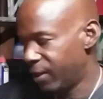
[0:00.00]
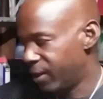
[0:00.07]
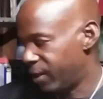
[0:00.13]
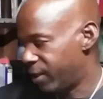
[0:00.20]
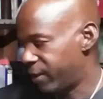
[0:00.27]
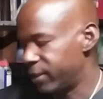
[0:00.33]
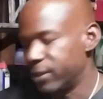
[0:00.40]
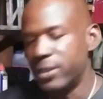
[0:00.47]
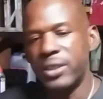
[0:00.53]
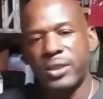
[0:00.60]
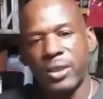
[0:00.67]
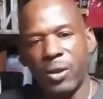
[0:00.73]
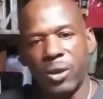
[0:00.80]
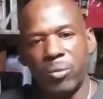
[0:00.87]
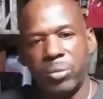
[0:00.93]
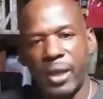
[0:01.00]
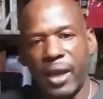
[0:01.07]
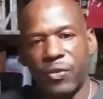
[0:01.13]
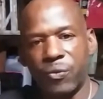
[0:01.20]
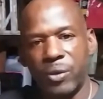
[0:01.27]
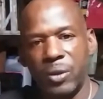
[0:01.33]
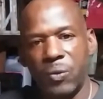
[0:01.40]
All right, this is Solo Black
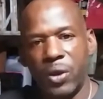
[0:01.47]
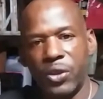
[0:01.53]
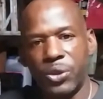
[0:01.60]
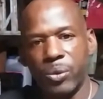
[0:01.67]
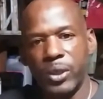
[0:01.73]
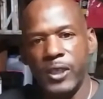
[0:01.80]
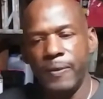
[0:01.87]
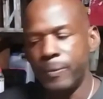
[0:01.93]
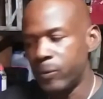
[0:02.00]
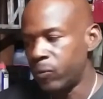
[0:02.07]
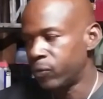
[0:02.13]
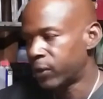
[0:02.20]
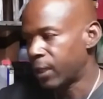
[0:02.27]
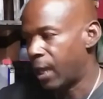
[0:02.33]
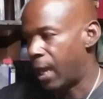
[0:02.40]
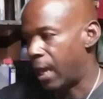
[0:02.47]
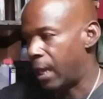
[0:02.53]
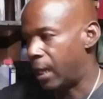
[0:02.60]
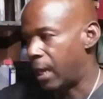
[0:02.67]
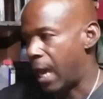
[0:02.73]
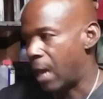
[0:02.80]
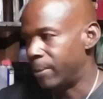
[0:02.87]
313.
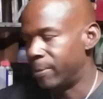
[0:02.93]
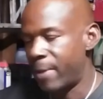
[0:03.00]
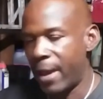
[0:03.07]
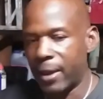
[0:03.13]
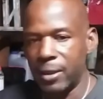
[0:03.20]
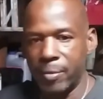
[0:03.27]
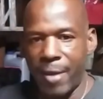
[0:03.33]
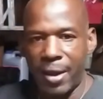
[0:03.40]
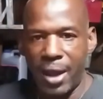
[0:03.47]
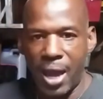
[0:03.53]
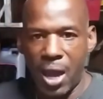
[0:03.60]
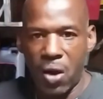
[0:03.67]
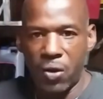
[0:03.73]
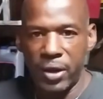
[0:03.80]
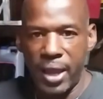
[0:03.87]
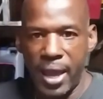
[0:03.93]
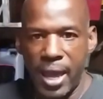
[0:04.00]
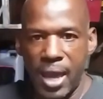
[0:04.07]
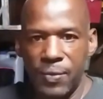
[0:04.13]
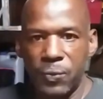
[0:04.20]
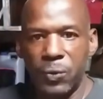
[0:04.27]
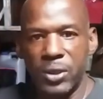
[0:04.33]
I'll be back in about an hour and a
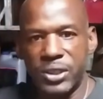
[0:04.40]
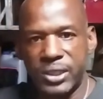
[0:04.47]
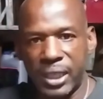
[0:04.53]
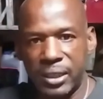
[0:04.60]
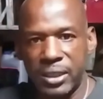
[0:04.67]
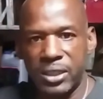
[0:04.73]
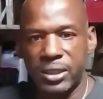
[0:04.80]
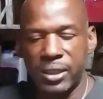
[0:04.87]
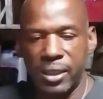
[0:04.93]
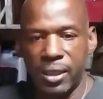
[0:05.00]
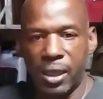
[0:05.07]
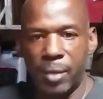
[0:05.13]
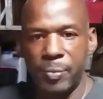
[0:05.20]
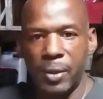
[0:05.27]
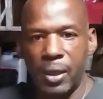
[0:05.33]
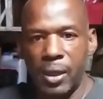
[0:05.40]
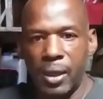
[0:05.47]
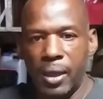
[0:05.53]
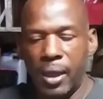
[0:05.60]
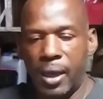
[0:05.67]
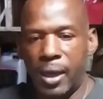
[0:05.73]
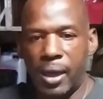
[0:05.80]
half. We'll set this thing up.
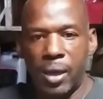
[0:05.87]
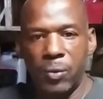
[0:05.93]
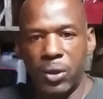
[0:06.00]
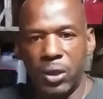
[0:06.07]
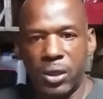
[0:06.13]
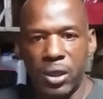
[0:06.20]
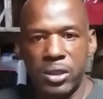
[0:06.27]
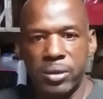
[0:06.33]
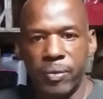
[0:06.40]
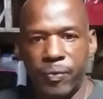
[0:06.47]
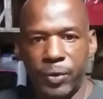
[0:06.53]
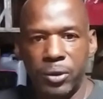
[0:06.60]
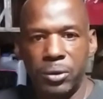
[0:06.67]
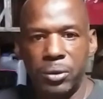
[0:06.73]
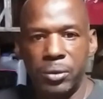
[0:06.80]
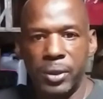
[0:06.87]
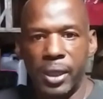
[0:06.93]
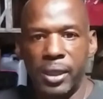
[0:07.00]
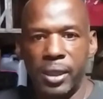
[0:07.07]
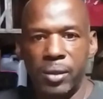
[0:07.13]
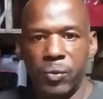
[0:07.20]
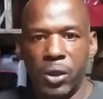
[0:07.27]
We'll cook some food and
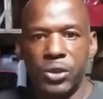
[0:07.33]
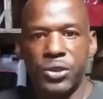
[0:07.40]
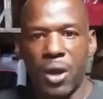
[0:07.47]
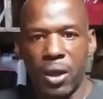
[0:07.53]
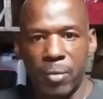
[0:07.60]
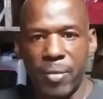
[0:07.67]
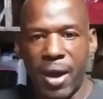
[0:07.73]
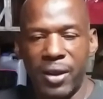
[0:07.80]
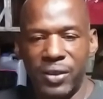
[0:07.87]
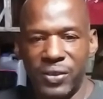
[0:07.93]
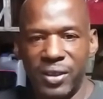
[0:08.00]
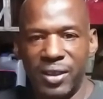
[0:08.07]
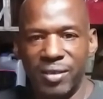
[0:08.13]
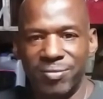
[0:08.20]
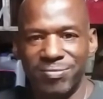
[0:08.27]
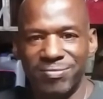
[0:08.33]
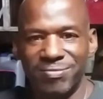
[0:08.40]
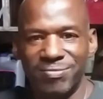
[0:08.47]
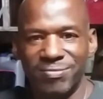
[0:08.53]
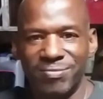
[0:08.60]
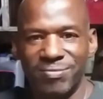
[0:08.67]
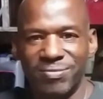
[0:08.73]
then we'll talk about it then.
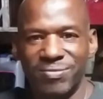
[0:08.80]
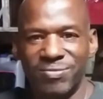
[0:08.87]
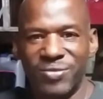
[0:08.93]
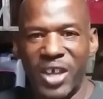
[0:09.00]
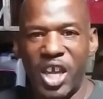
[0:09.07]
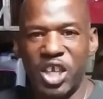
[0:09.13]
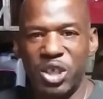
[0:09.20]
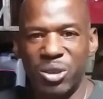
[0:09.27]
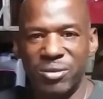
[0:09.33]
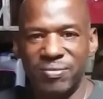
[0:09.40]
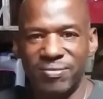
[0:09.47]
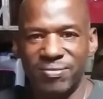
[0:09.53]
Thank you.